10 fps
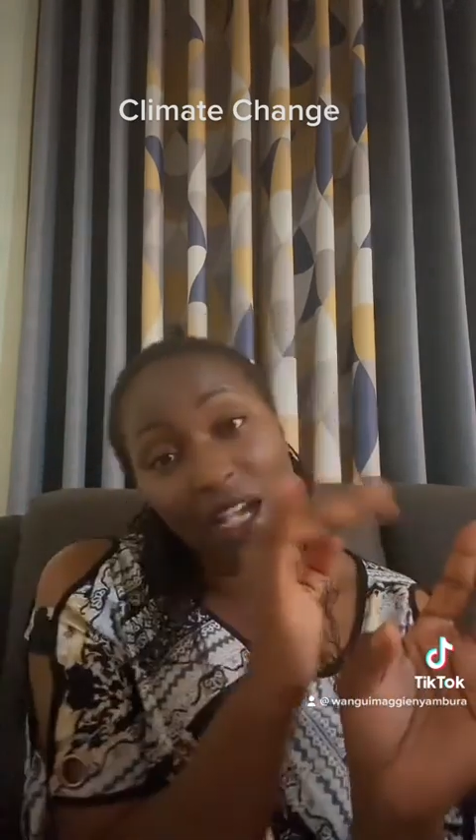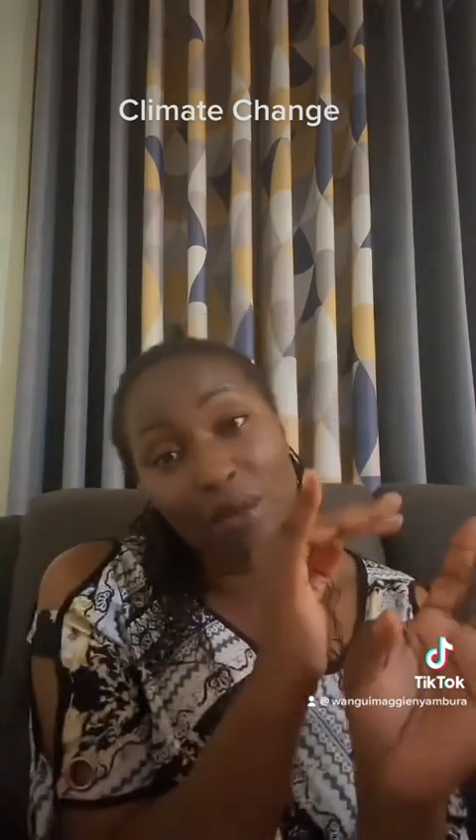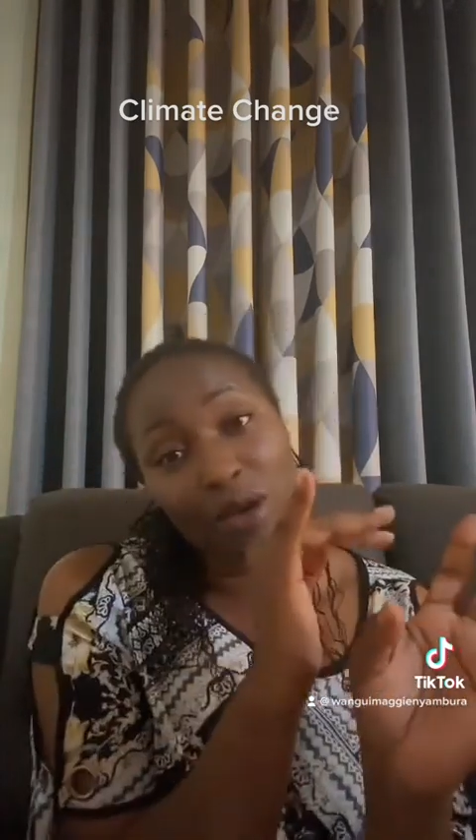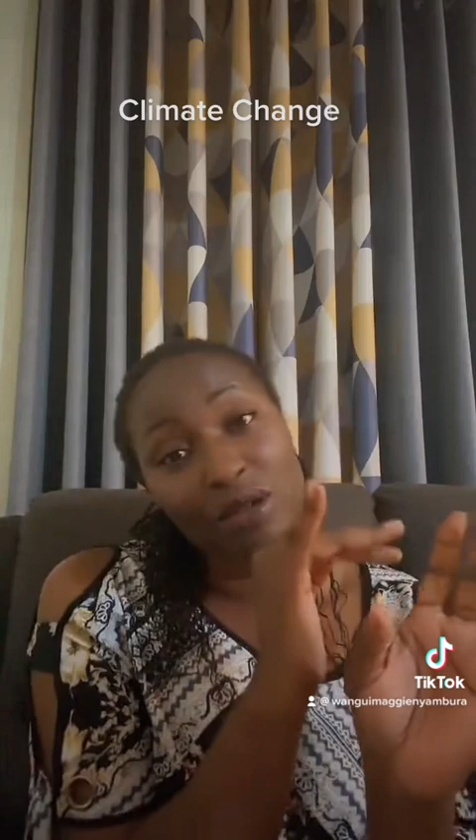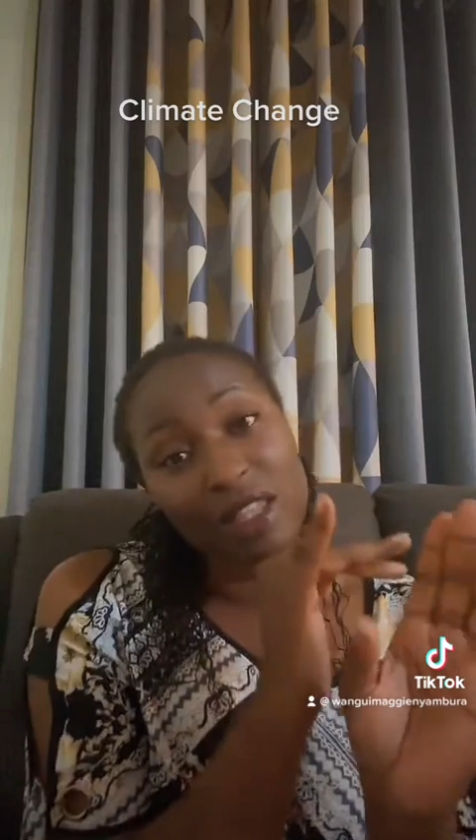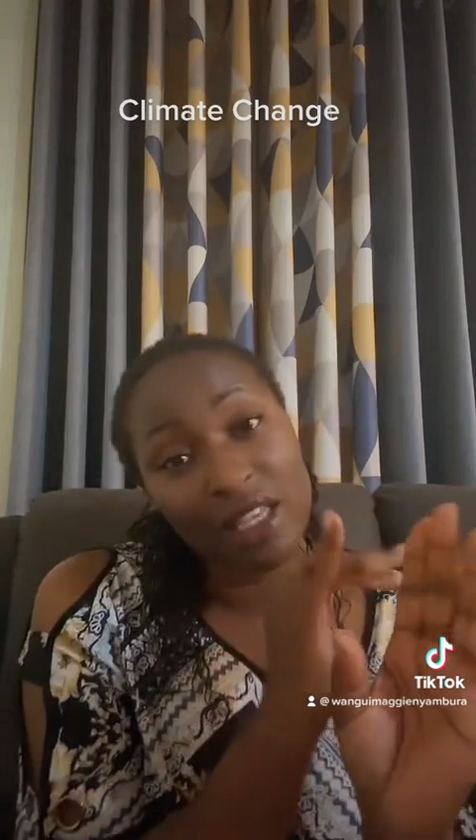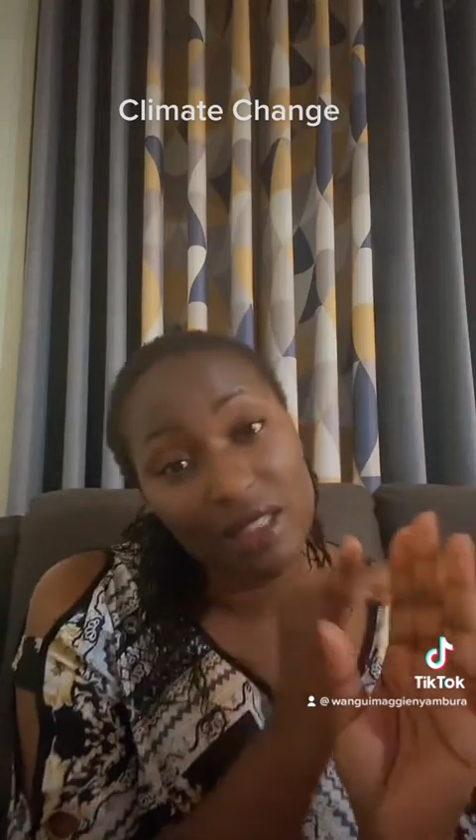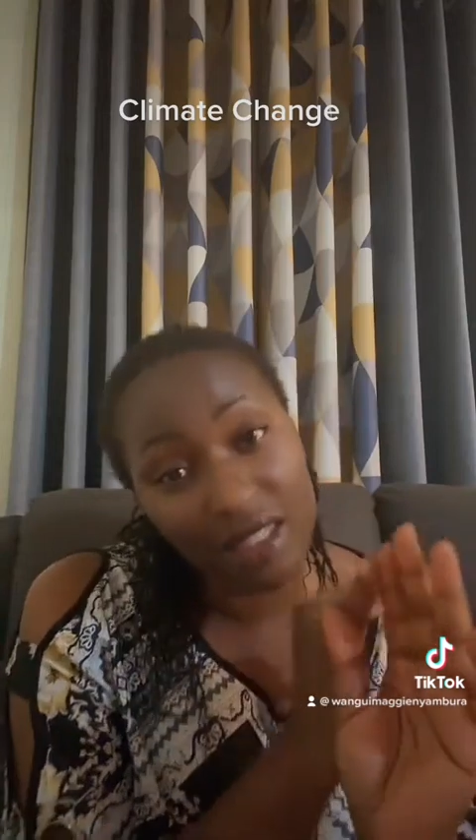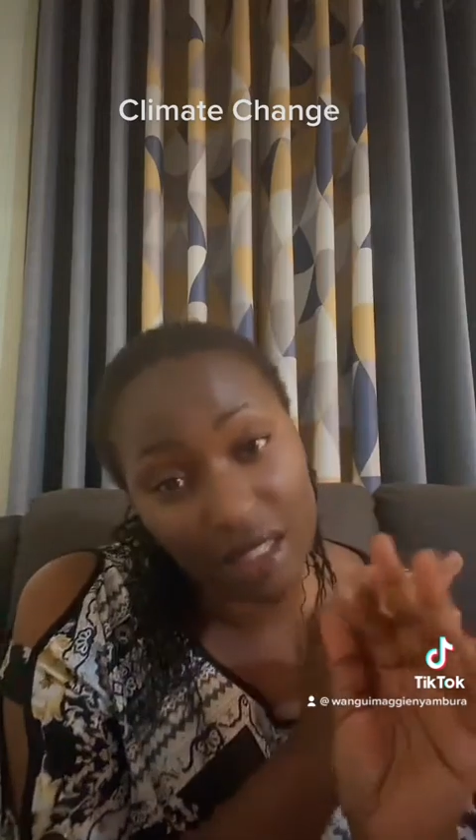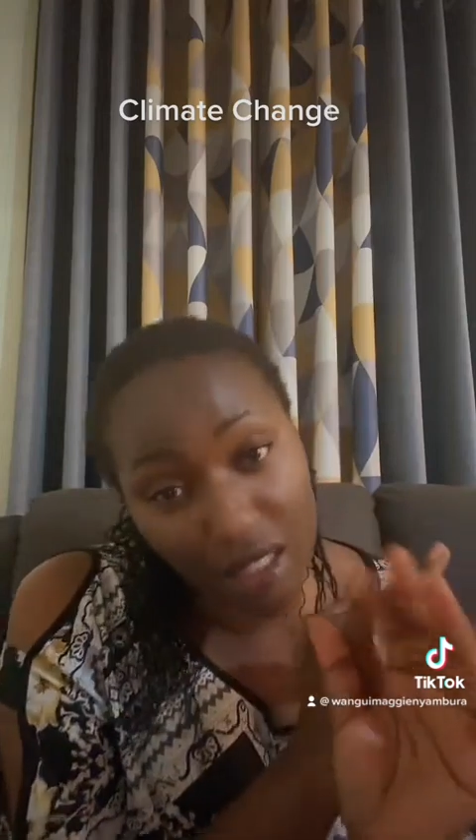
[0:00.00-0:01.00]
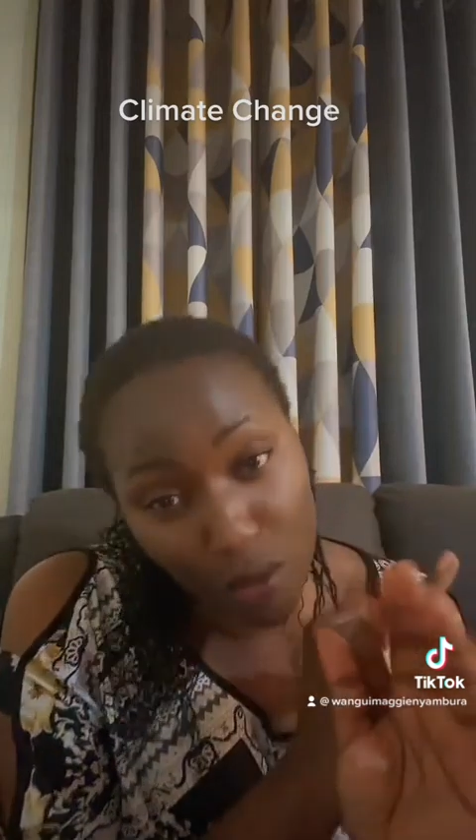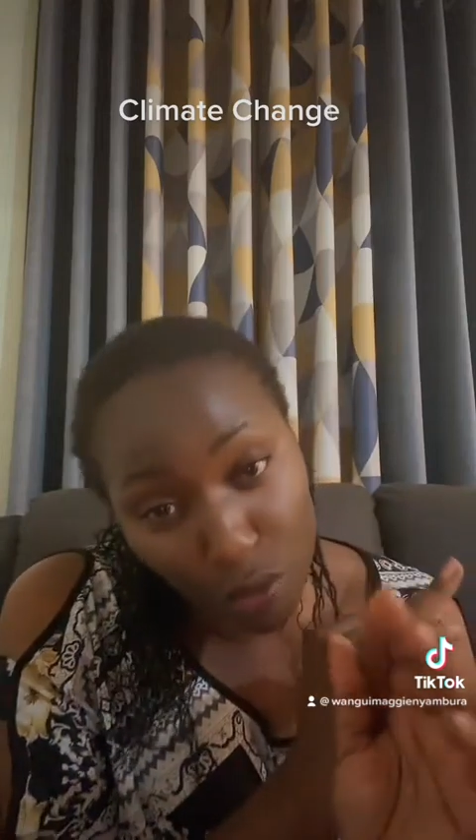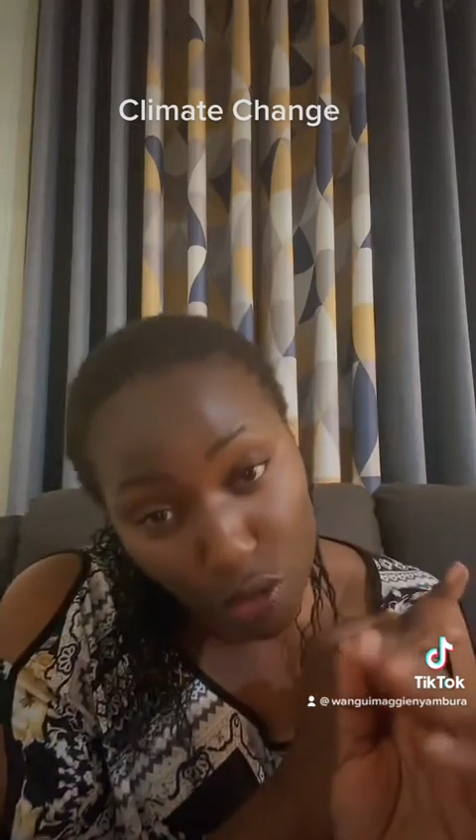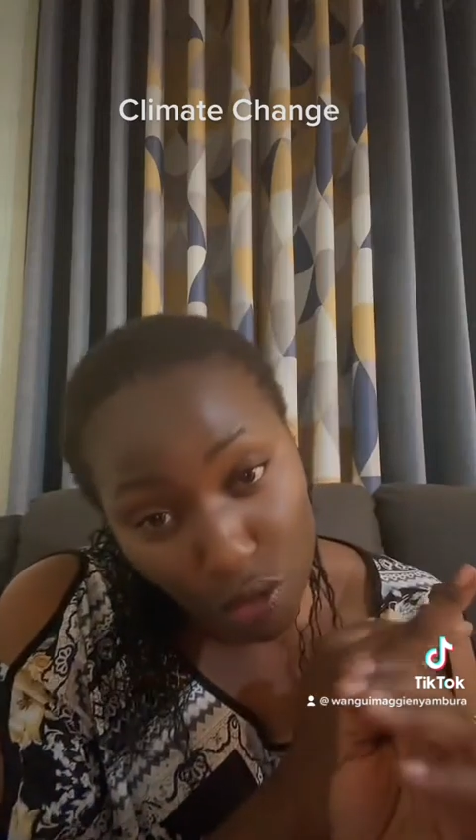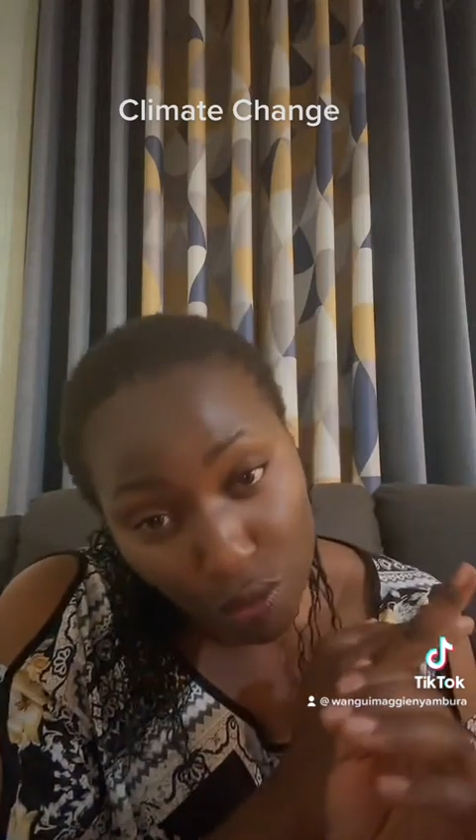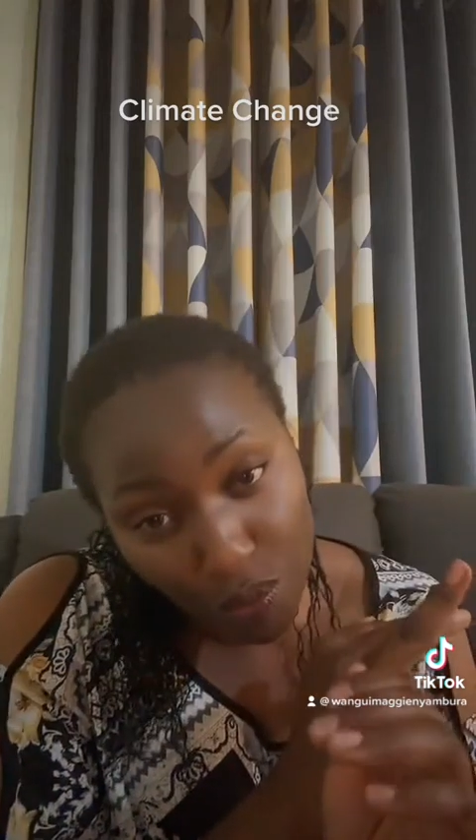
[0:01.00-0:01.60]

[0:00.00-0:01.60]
about the CO2,